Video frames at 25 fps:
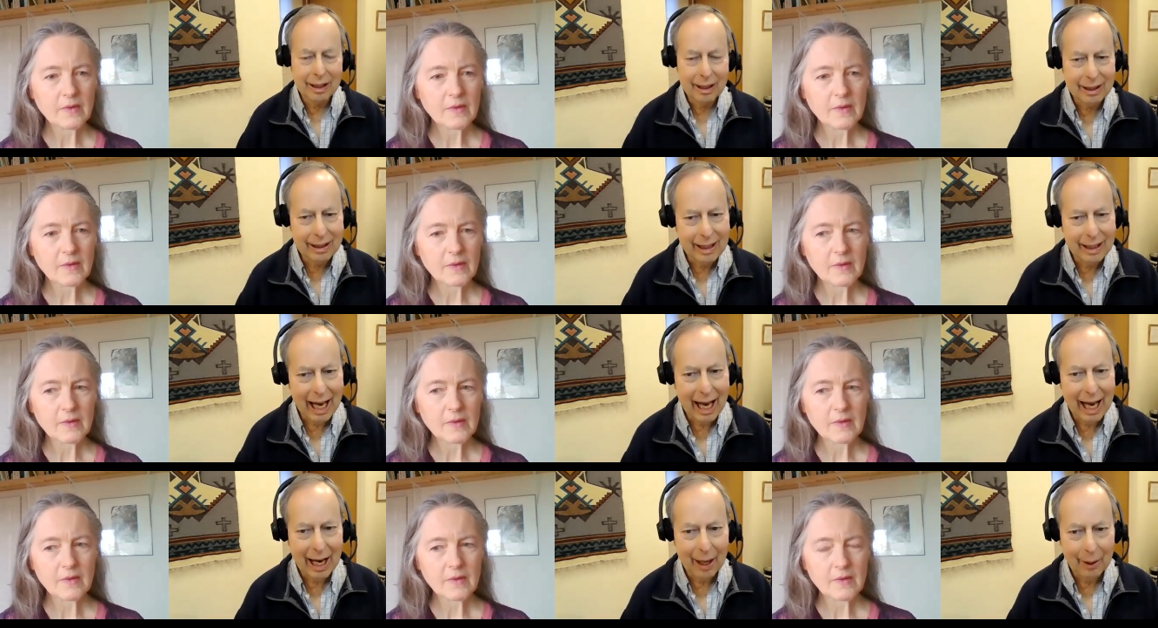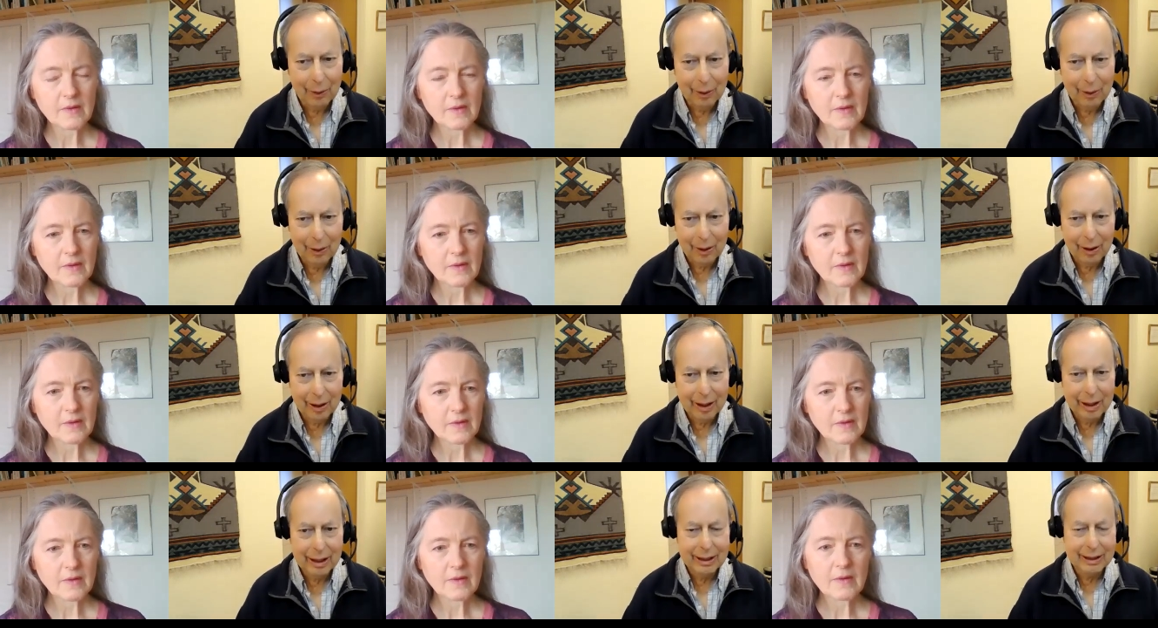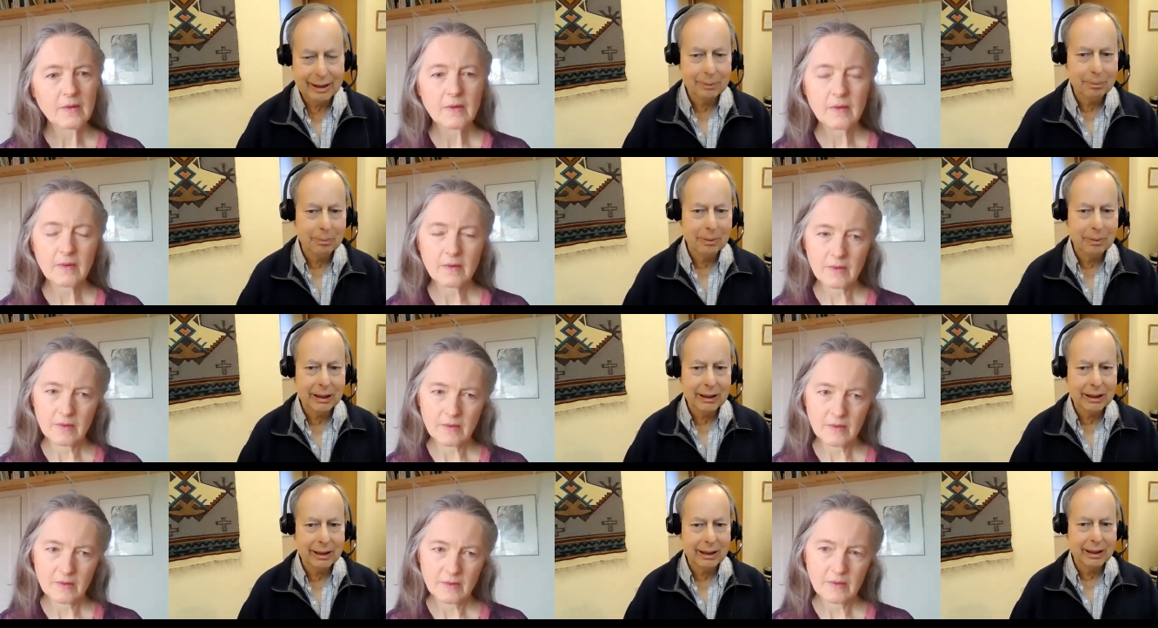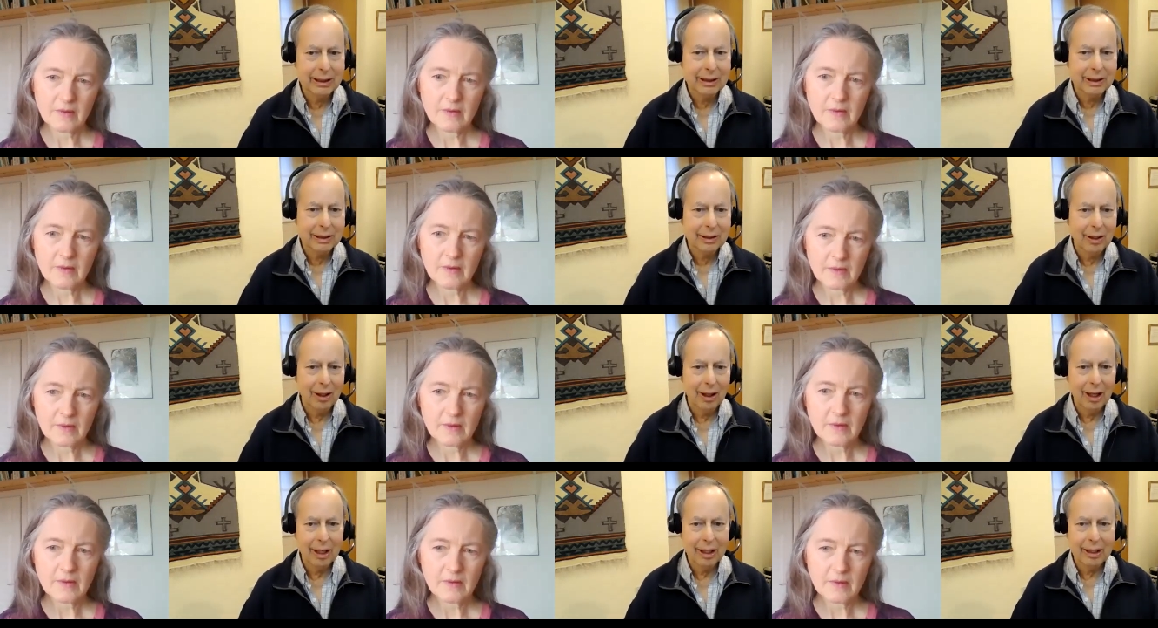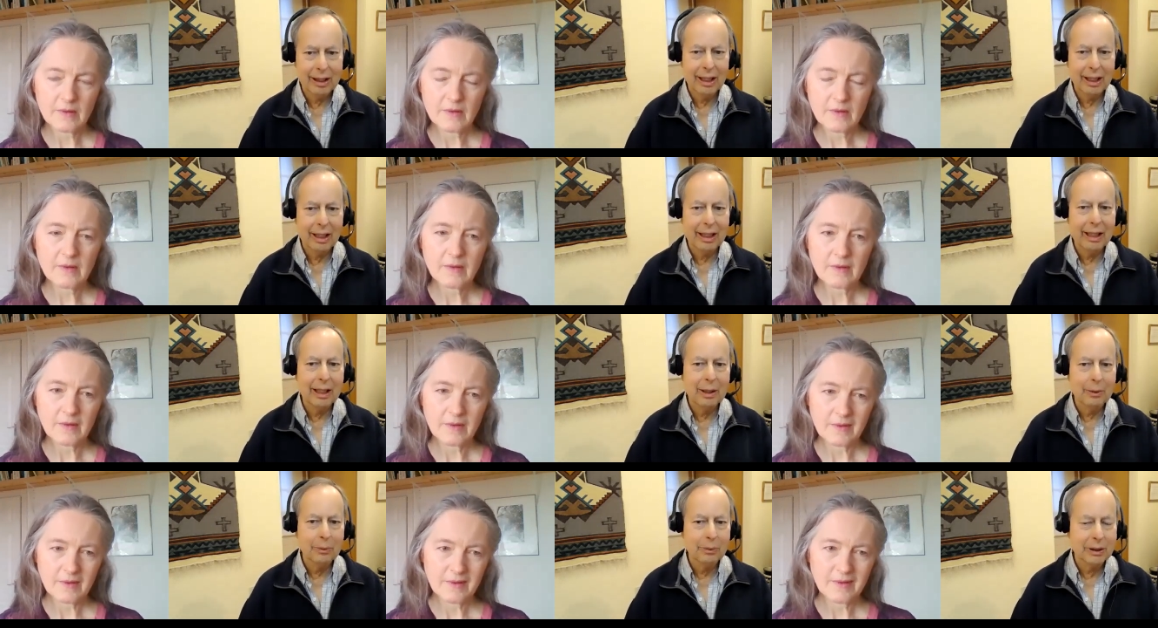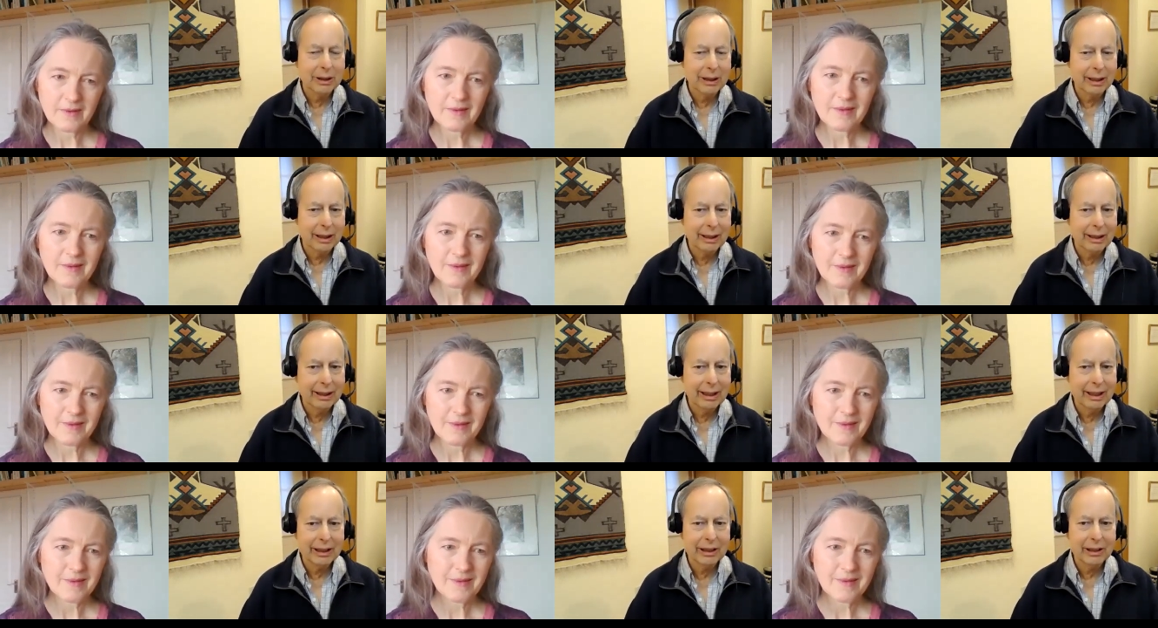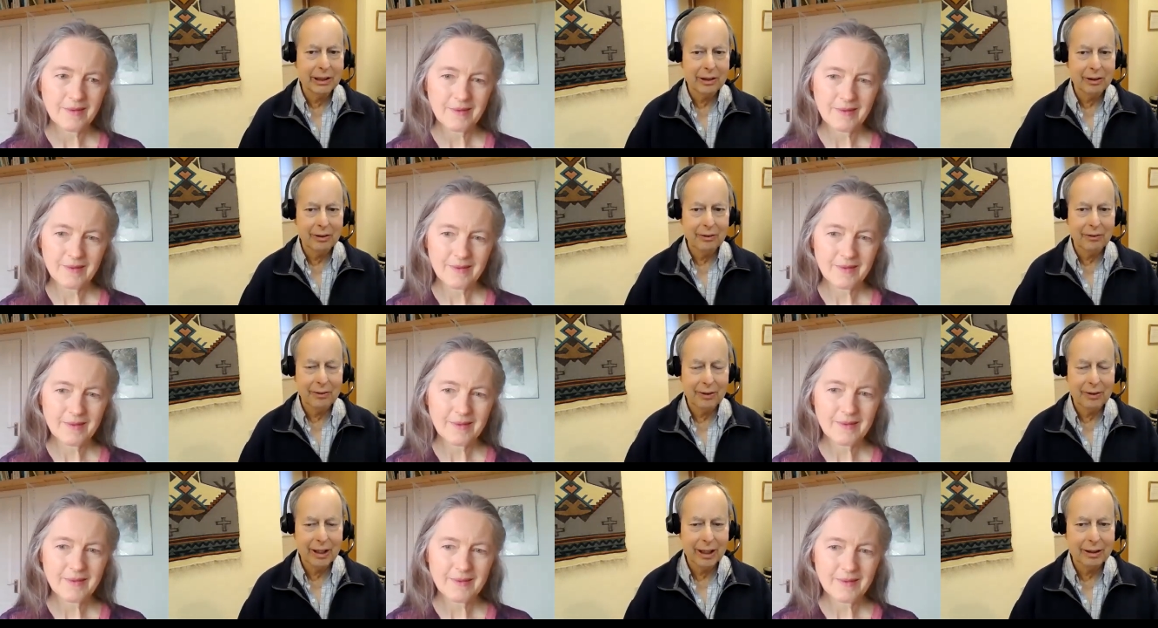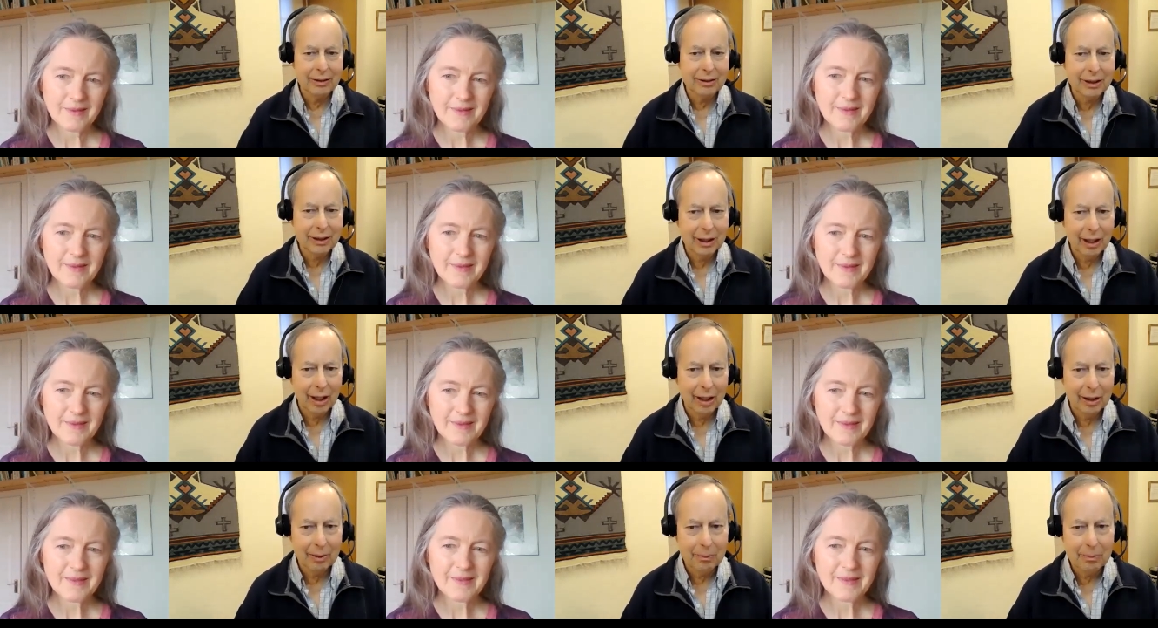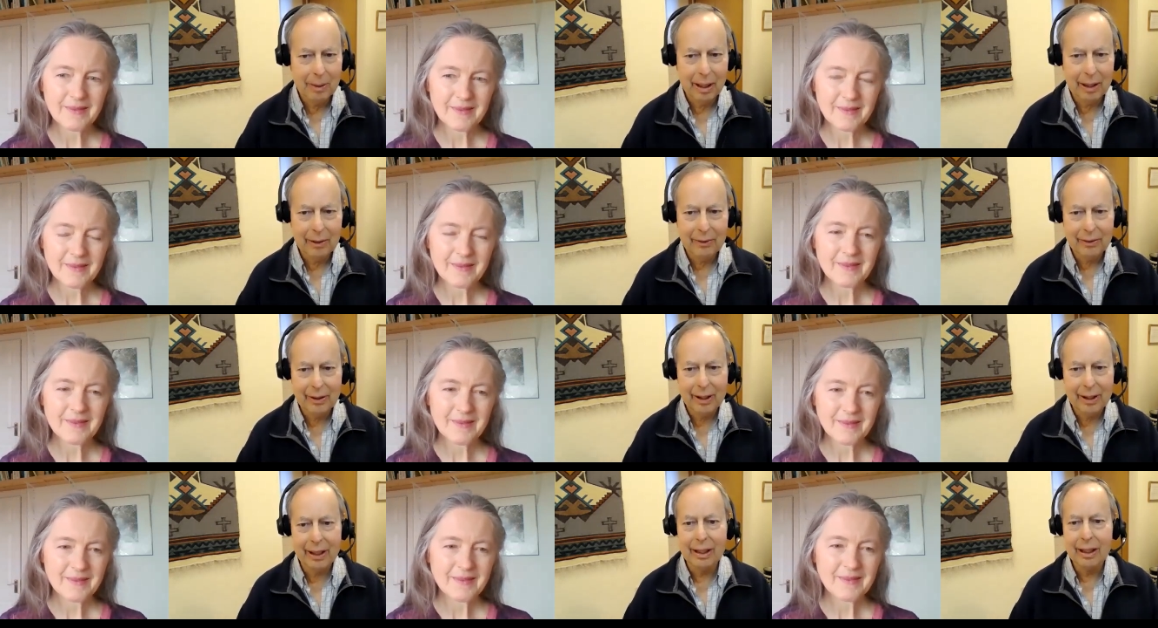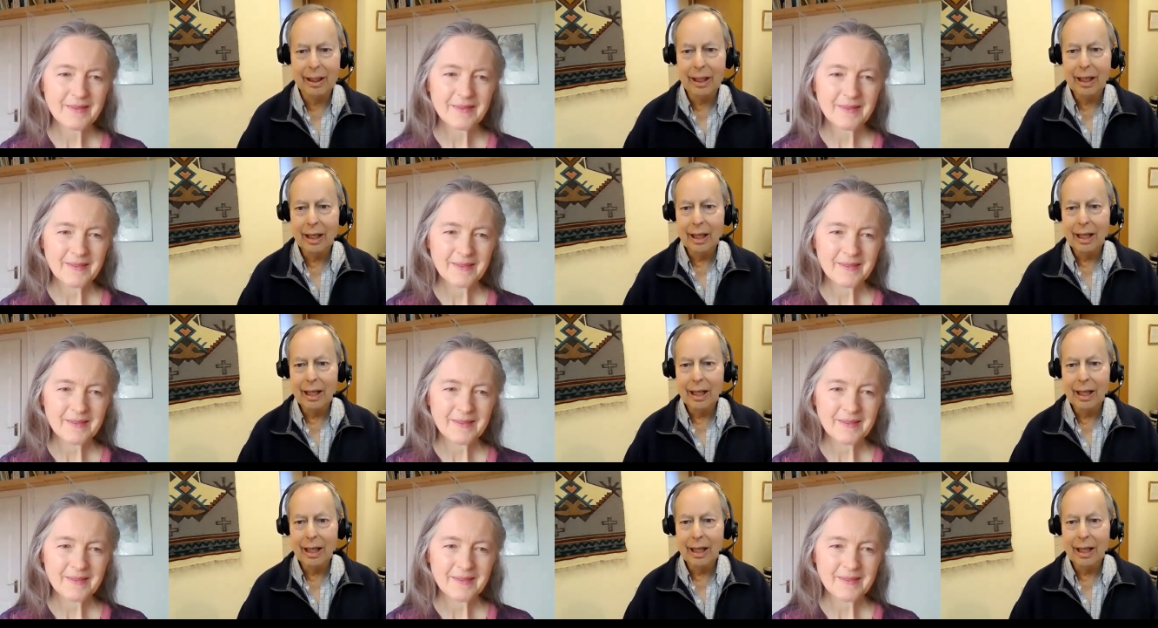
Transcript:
Speaker 1: down on his business card that he was a teacher of the Delsarte method